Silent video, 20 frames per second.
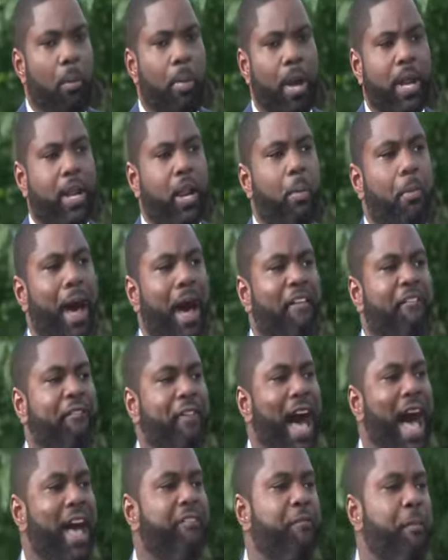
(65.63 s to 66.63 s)
But in about
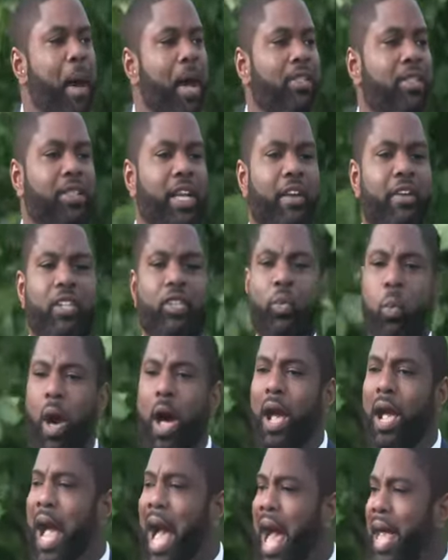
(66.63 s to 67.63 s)
5 months, there is
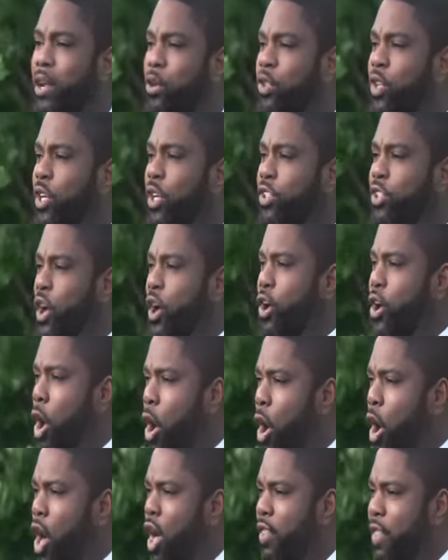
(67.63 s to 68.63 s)
one guy who's going to turn
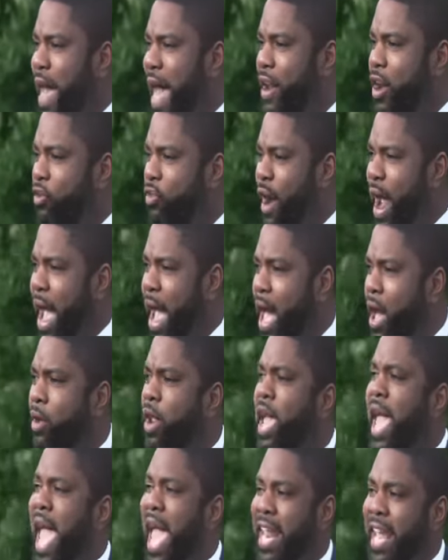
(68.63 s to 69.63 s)
all that
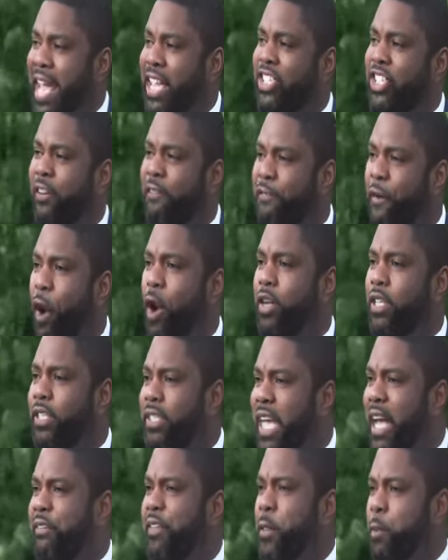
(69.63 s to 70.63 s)
around, and he's the
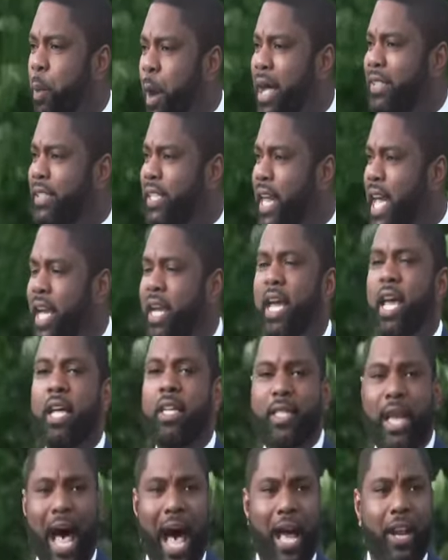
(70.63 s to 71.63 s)
47th president,
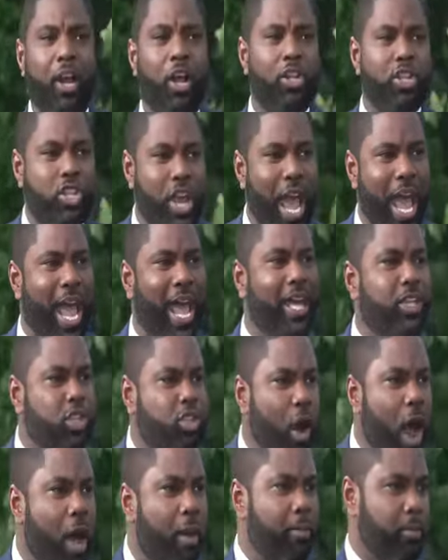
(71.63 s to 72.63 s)
Donald J.
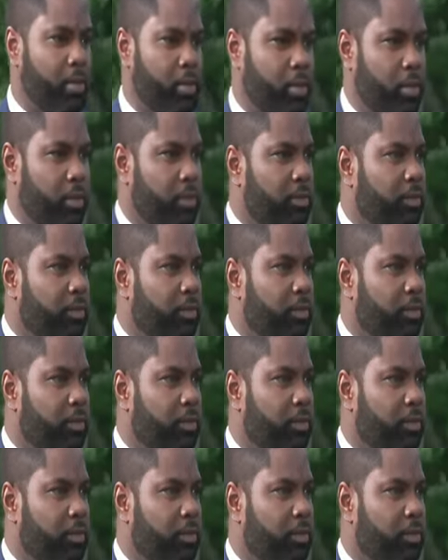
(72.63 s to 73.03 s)
Trump.